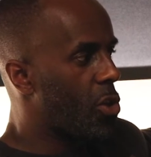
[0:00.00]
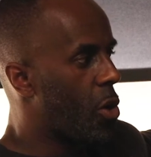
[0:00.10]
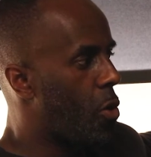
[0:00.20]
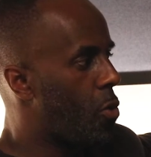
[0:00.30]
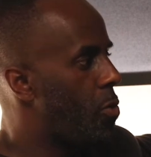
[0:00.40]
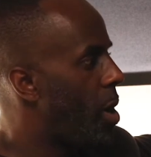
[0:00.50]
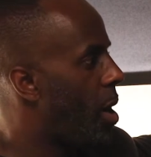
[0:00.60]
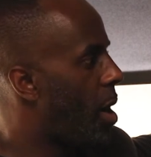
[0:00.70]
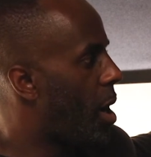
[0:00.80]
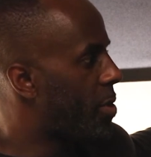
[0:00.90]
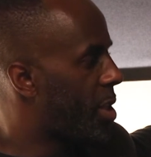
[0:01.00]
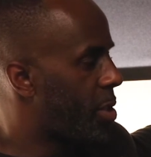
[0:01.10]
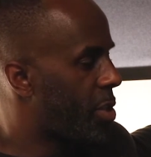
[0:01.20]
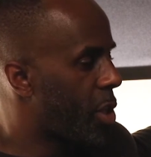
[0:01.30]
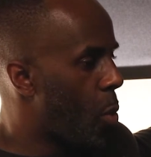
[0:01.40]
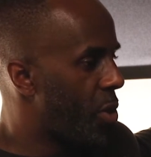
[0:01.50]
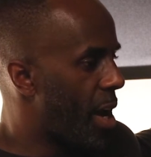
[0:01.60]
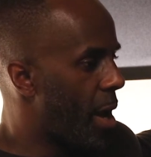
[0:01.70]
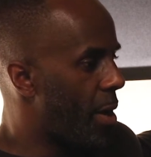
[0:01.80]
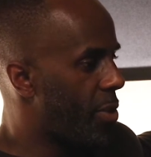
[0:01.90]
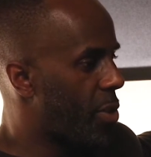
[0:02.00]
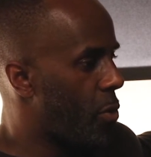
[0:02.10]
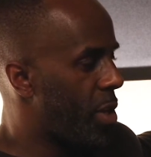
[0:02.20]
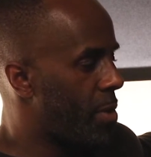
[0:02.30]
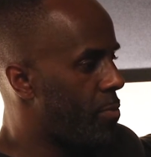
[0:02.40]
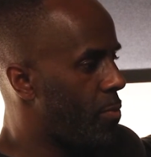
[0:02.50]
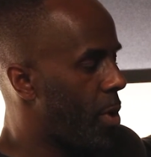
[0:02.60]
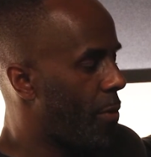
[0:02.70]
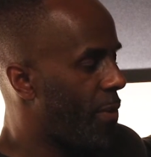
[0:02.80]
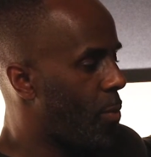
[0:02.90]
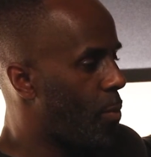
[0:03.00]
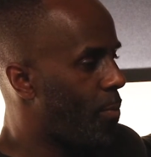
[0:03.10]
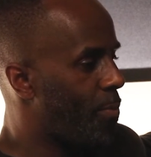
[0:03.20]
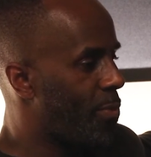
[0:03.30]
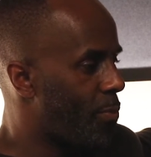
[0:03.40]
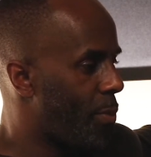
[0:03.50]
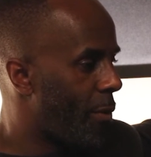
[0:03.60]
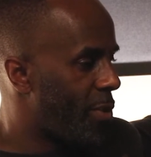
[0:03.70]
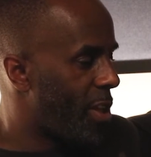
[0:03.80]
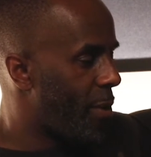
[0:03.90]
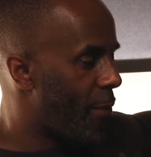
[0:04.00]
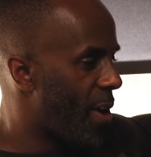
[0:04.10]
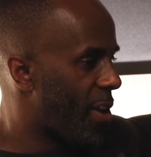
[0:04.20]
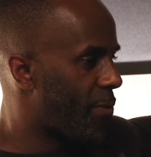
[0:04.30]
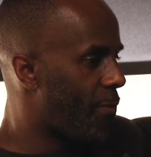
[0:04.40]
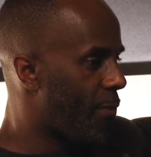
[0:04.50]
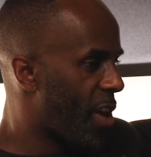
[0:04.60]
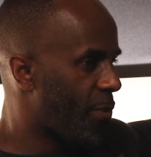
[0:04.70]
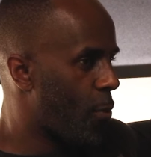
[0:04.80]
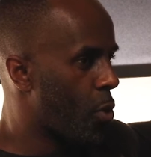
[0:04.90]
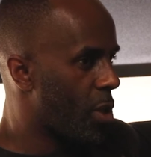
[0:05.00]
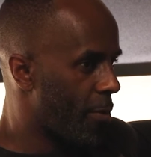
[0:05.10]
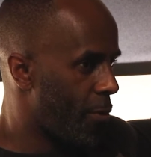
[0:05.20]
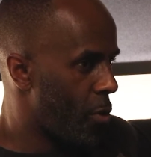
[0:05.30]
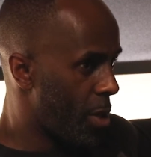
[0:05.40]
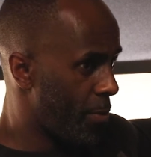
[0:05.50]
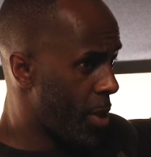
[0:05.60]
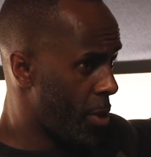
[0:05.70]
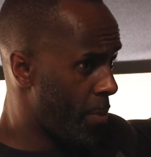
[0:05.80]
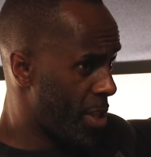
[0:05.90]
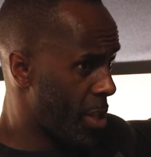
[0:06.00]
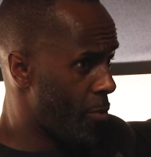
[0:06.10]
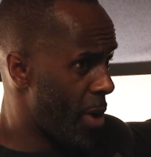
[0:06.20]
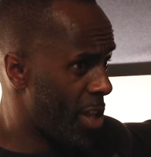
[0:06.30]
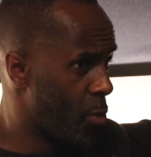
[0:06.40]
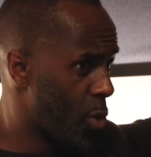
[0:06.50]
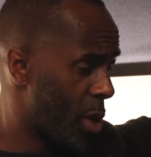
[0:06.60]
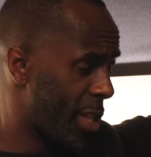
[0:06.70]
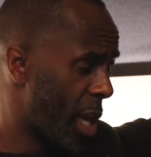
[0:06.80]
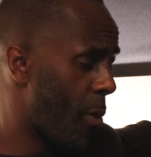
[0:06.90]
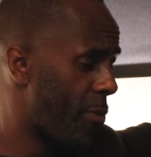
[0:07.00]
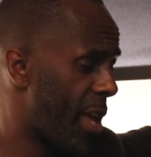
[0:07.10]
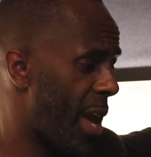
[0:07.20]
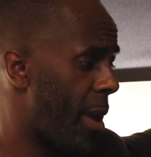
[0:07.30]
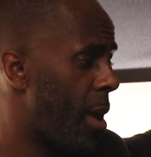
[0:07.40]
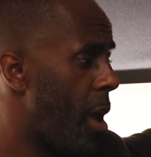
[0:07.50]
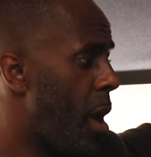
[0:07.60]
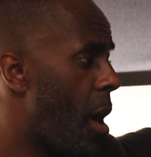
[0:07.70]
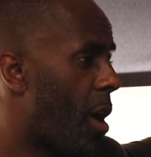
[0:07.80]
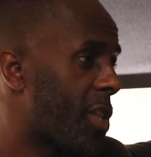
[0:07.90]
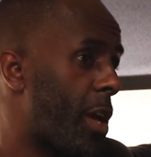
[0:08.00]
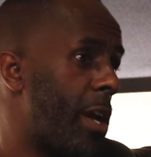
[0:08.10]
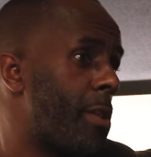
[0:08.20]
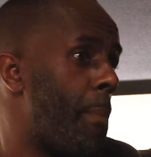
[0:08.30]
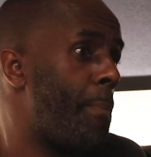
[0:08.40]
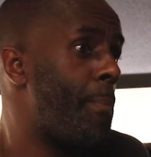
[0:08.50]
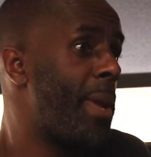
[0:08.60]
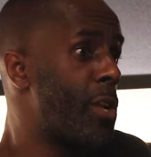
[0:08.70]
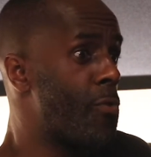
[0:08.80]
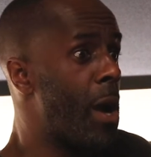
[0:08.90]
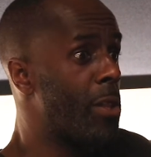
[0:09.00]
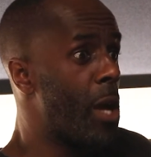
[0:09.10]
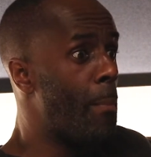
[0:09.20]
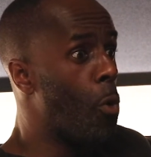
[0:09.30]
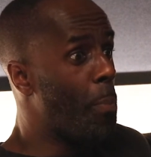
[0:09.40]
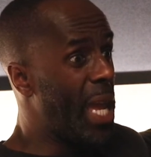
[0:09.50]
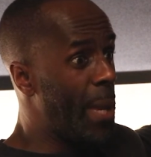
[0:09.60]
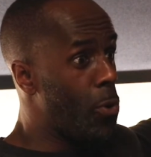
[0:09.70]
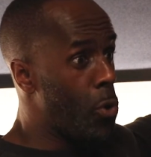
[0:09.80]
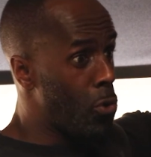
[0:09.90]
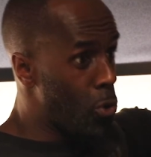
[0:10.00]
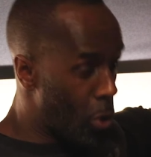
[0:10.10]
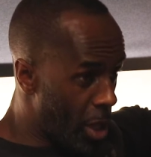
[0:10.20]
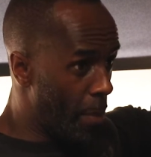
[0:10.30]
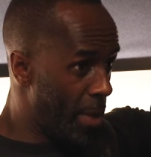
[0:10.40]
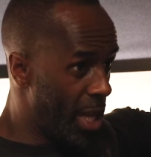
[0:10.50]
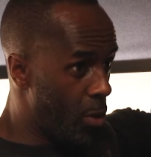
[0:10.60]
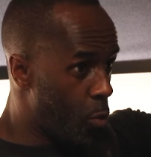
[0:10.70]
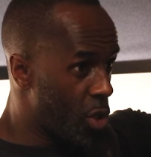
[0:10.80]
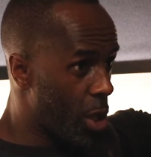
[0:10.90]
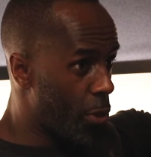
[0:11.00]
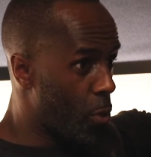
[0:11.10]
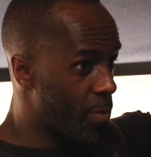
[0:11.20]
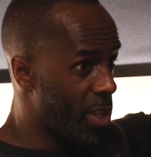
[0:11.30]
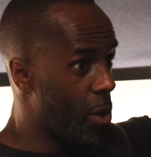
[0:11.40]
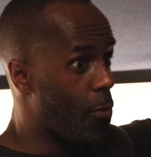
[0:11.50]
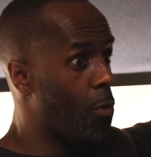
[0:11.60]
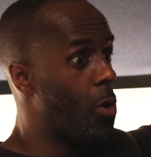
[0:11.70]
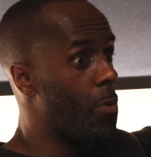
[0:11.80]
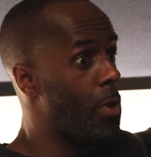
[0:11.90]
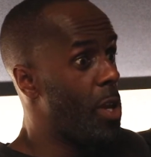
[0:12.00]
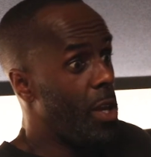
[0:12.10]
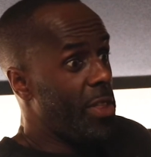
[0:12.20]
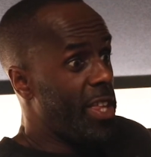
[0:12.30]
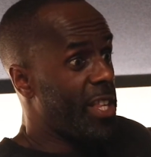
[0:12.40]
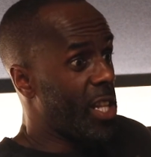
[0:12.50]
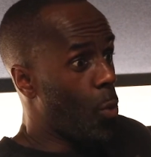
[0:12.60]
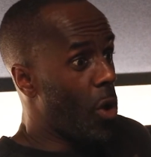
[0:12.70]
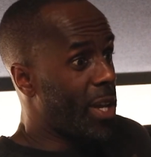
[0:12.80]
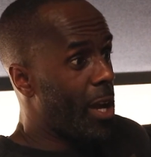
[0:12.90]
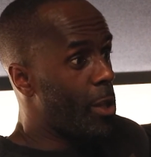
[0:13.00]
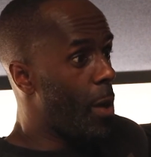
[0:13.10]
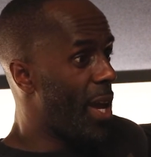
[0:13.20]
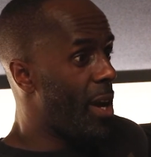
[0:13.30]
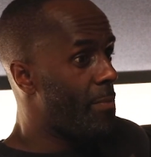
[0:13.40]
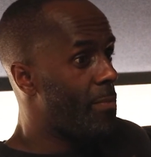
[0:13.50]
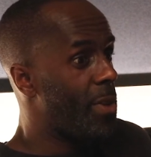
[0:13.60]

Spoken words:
So I dealt with that. So then I think obviously if you fast forward like through like the other bits of like racing, which I dealt with there, I started like being around like more people who look like me, which I thought to myself, well, this is going to work out a lot better.